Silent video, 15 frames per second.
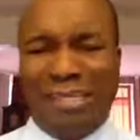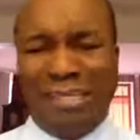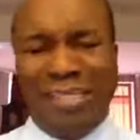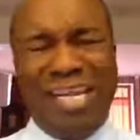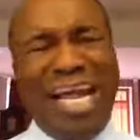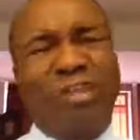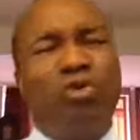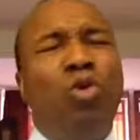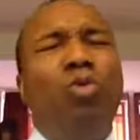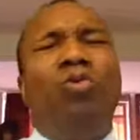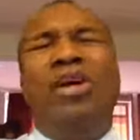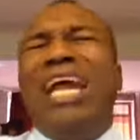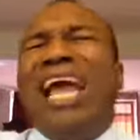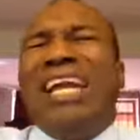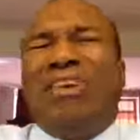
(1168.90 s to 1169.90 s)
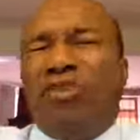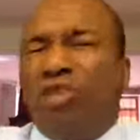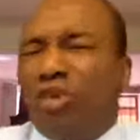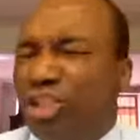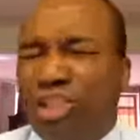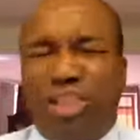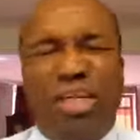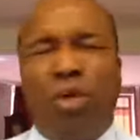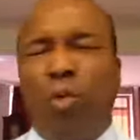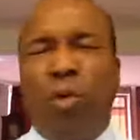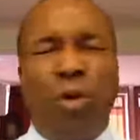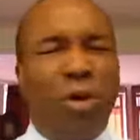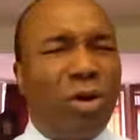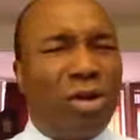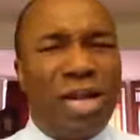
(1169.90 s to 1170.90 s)
that could enrich the
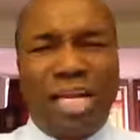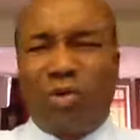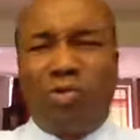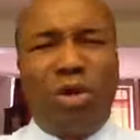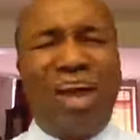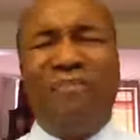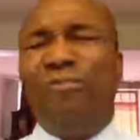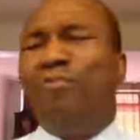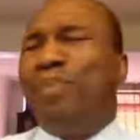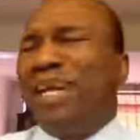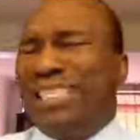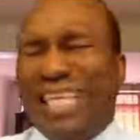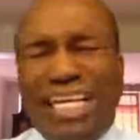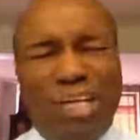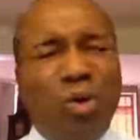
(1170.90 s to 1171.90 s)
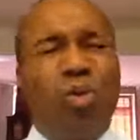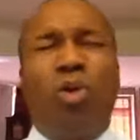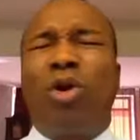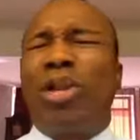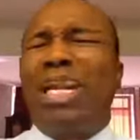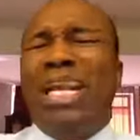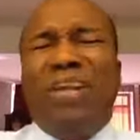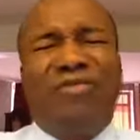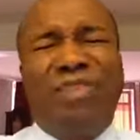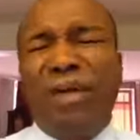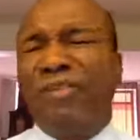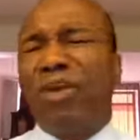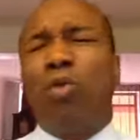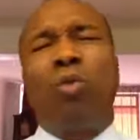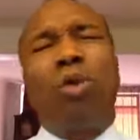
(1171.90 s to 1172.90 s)
world, that could have bettered the world, lifted
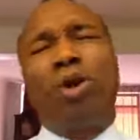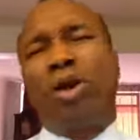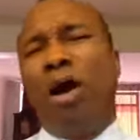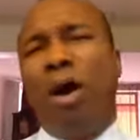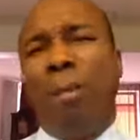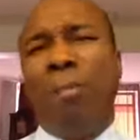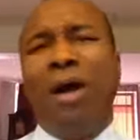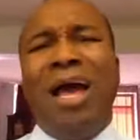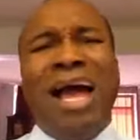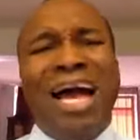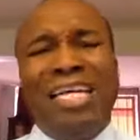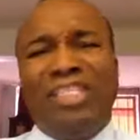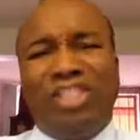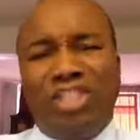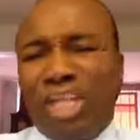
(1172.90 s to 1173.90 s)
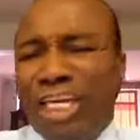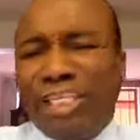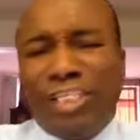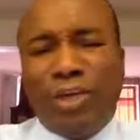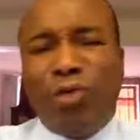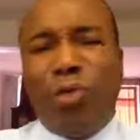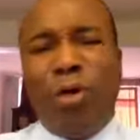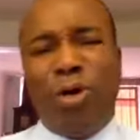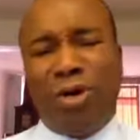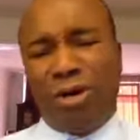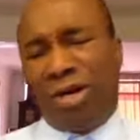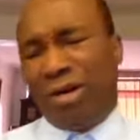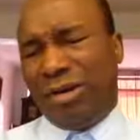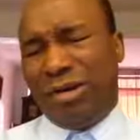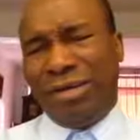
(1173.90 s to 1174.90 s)
the world up, and changed the
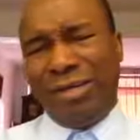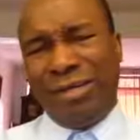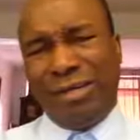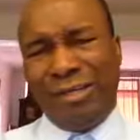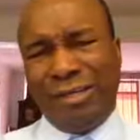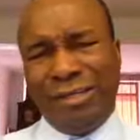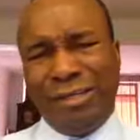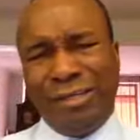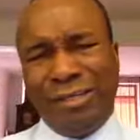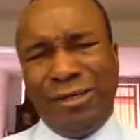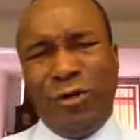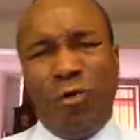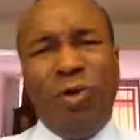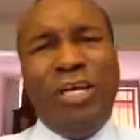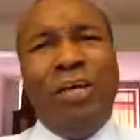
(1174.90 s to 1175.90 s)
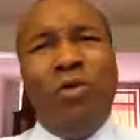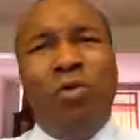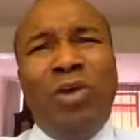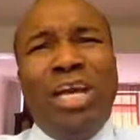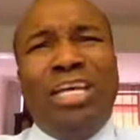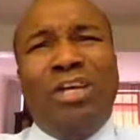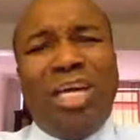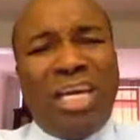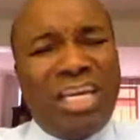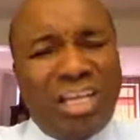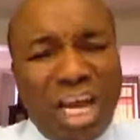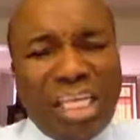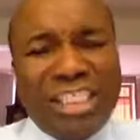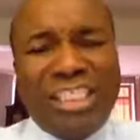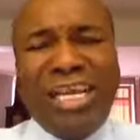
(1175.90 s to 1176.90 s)
world. We, we
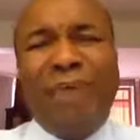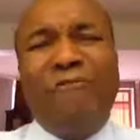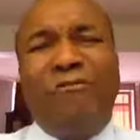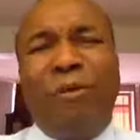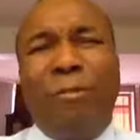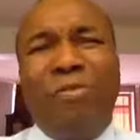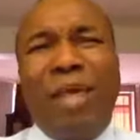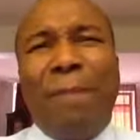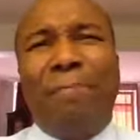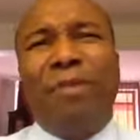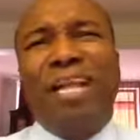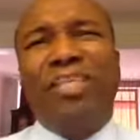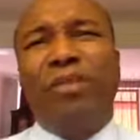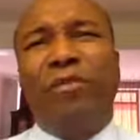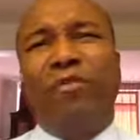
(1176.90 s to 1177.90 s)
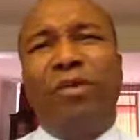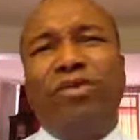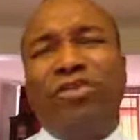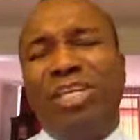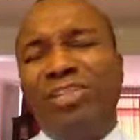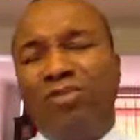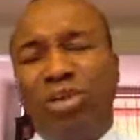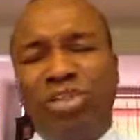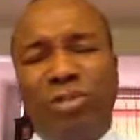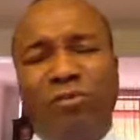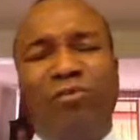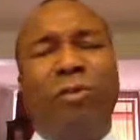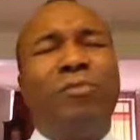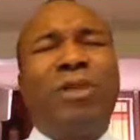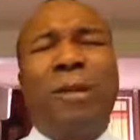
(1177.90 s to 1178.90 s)
chase them from their place of concentration,
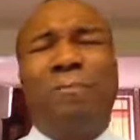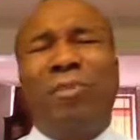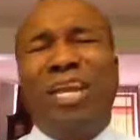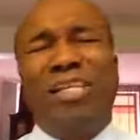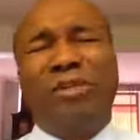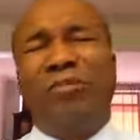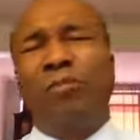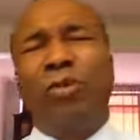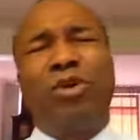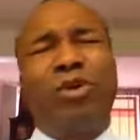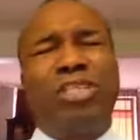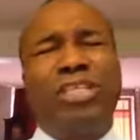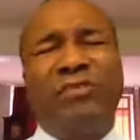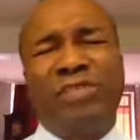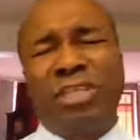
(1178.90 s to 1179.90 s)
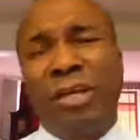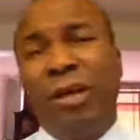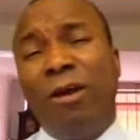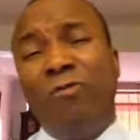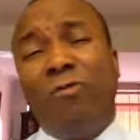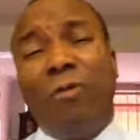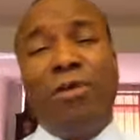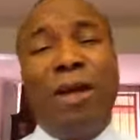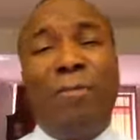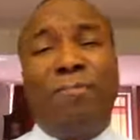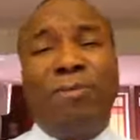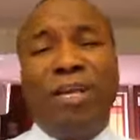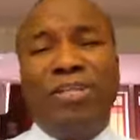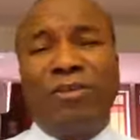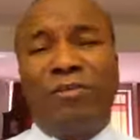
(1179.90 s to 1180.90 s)
from their place of productivity, from their
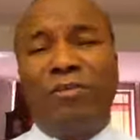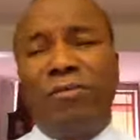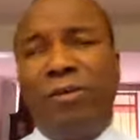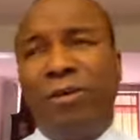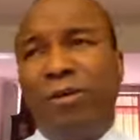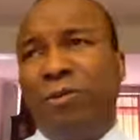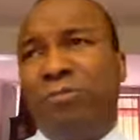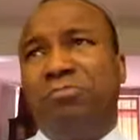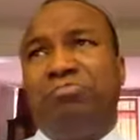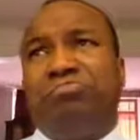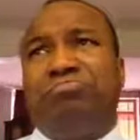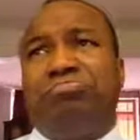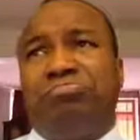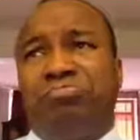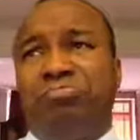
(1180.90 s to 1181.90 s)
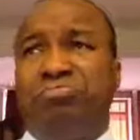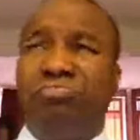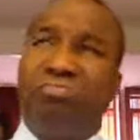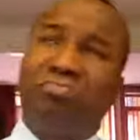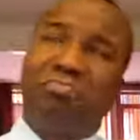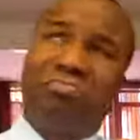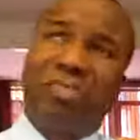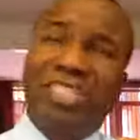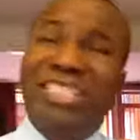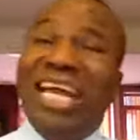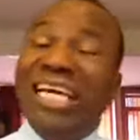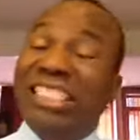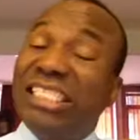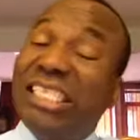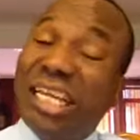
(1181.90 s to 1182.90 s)
place of
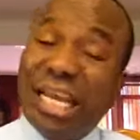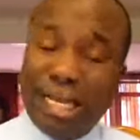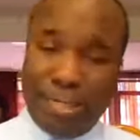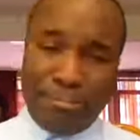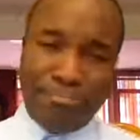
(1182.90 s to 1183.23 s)
destiny.